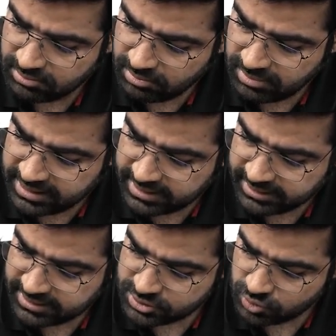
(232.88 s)

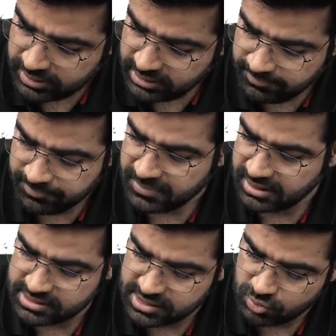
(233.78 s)
melting this one.
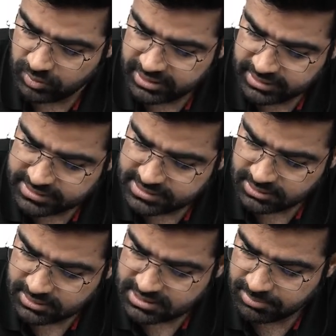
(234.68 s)
This is one
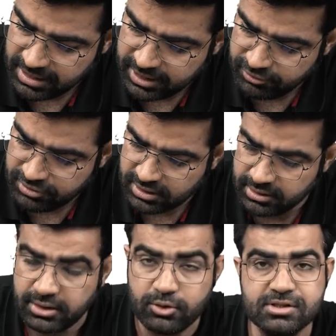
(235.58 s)
reason, supply of the
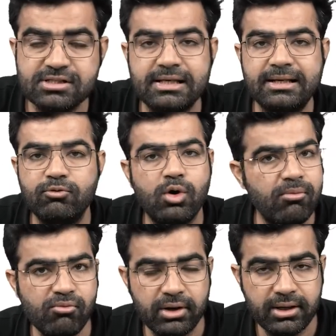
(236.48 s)
continuous
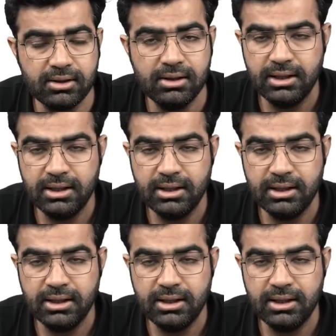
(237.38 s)
warm water.